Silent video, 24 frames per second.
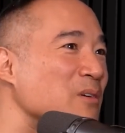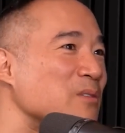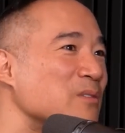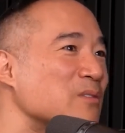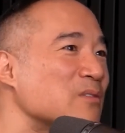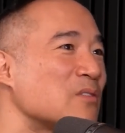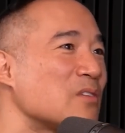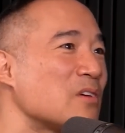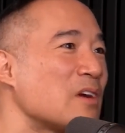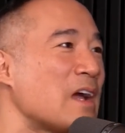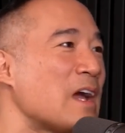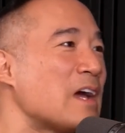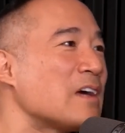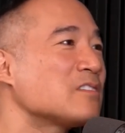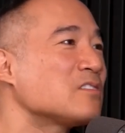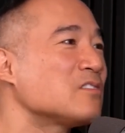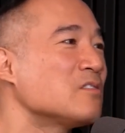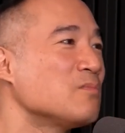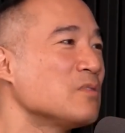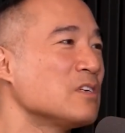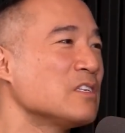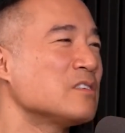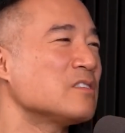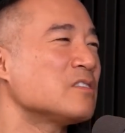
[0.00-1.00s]
because mm. there has
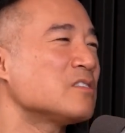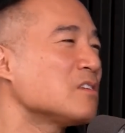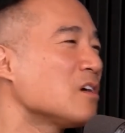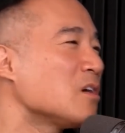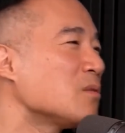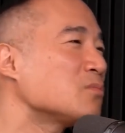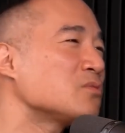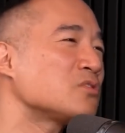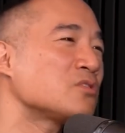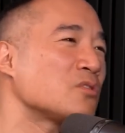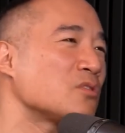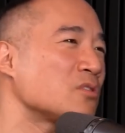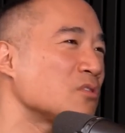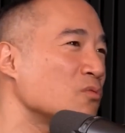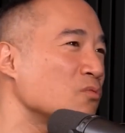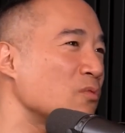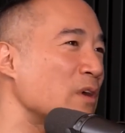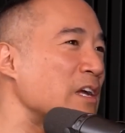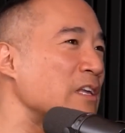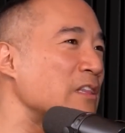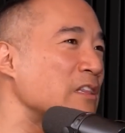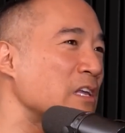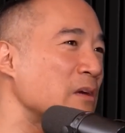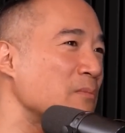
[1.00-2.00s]
to be some sort of
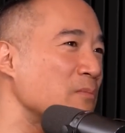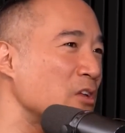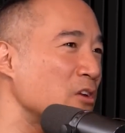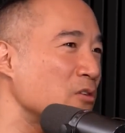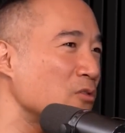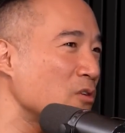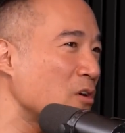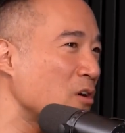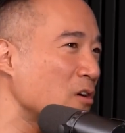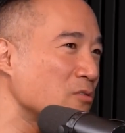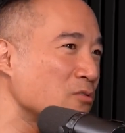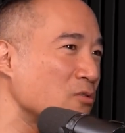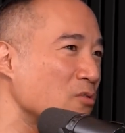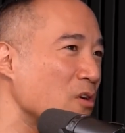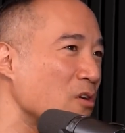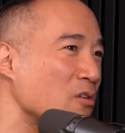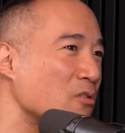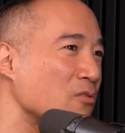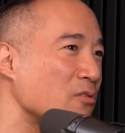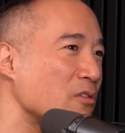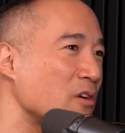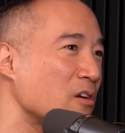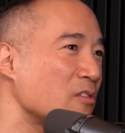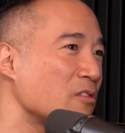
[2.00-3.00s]
rate limiter on
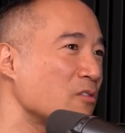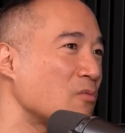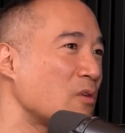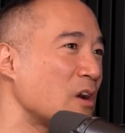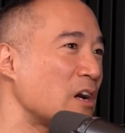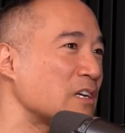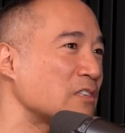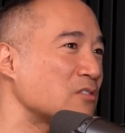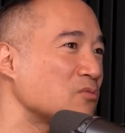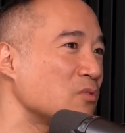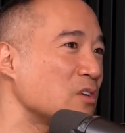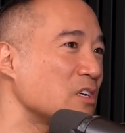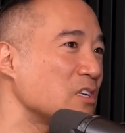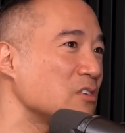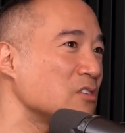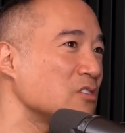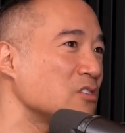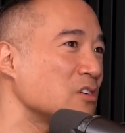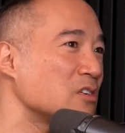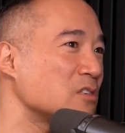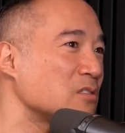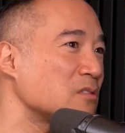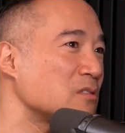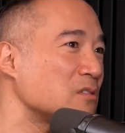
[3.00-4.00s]
growth. Otherwise, we can
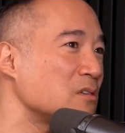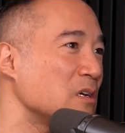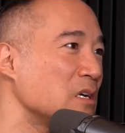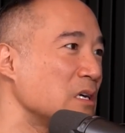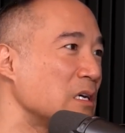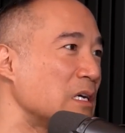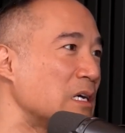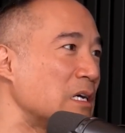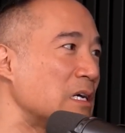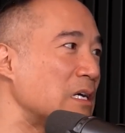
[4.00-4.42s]
just